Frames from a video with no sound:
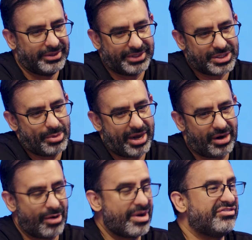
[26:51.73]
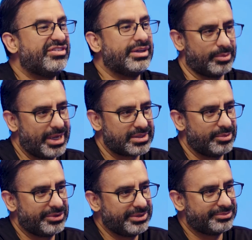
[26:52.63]
Doesn't matter how I feel about
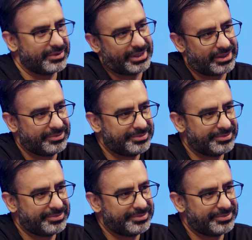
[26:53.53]
something. Like